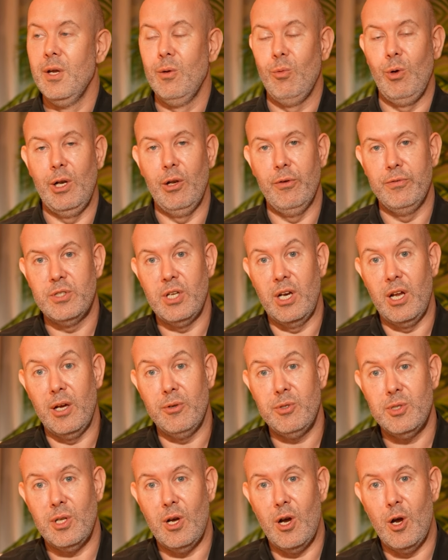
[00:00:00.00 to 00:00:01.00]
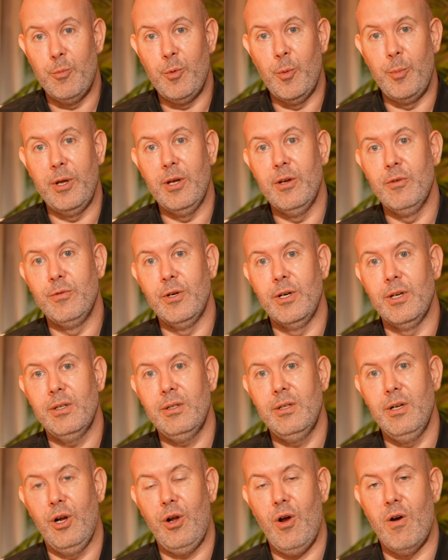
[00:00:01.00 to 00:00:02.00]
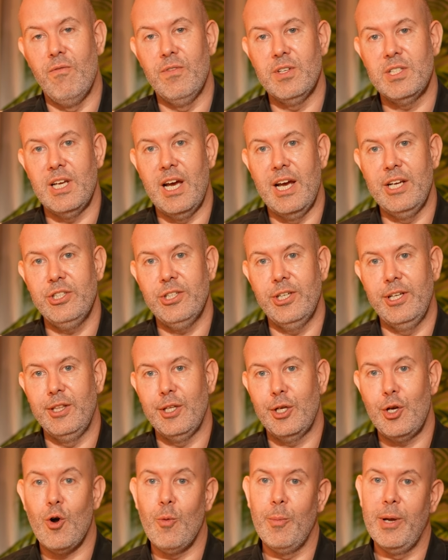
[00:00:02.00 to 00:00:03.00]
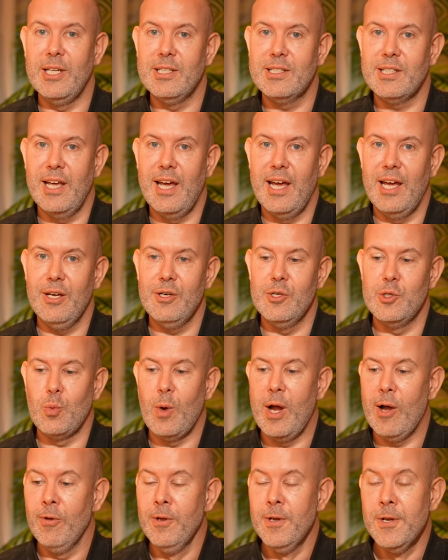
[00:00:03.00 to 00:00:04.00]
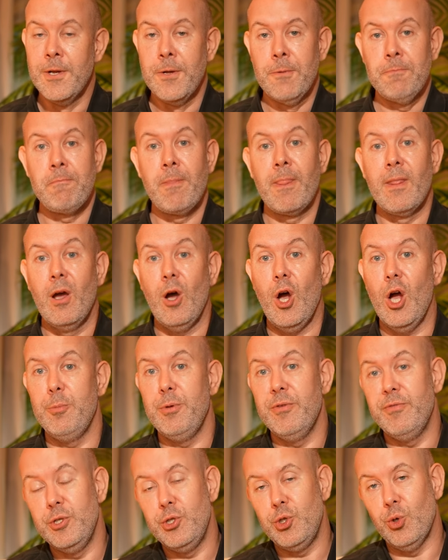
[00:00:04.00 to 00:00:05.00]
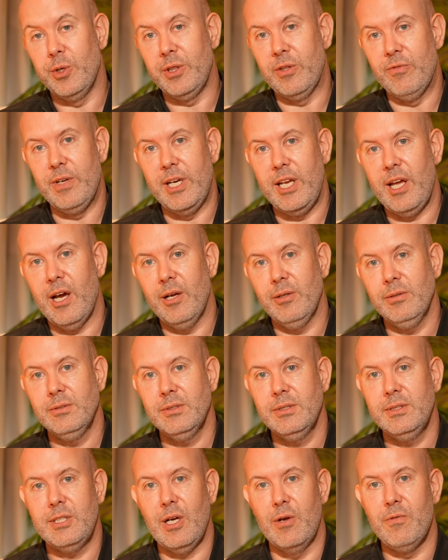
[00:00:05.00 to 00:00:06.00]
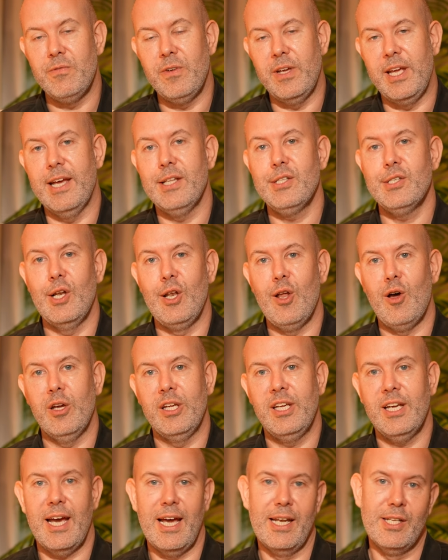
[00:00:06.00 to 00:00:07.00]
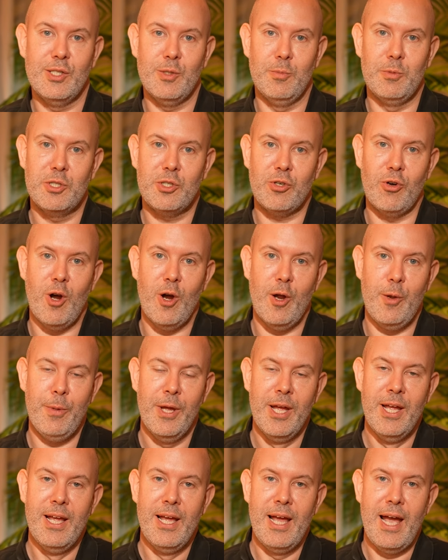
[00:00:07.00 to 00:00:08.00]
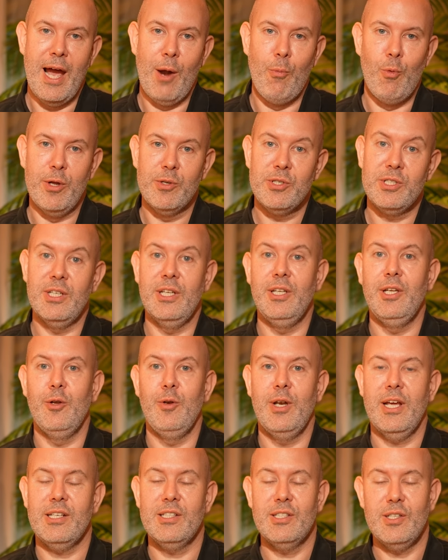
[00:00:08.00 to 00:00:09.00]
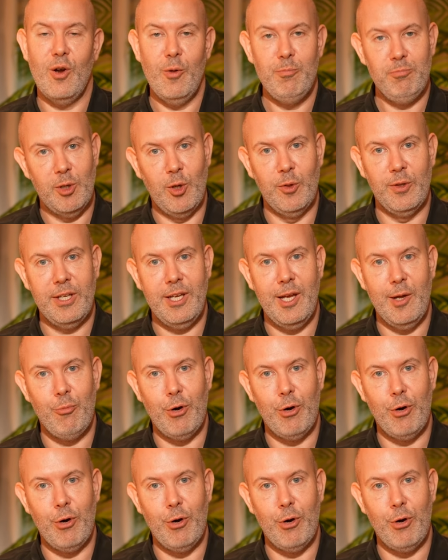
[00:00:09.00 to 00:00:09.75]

We'd love to know. Start up a bit of a conversation in the comments there as well. Hope you've enjoyed the video. Don't forget to like and subscribe, and we'll see you next time on the Kit